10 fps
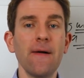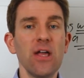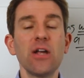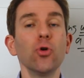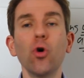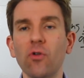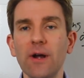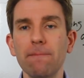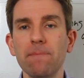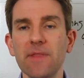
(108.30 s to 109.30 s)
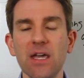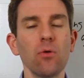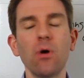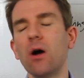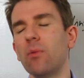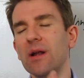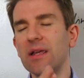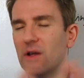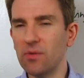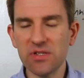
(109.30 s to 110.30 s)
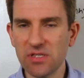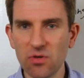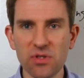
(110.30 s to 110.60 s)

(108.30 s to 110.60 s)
ignore it they go oh well you know there's no